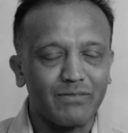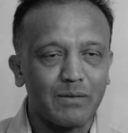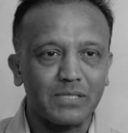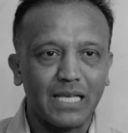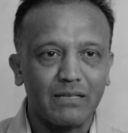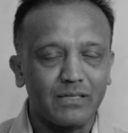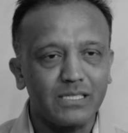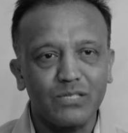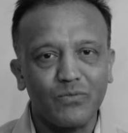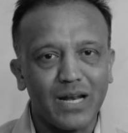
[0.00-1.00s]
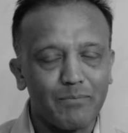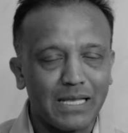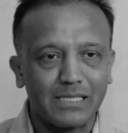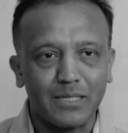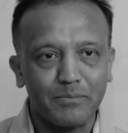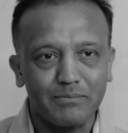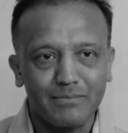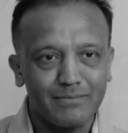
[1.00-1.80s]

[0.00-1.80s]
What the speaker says: I'm saying, this is where I messed up.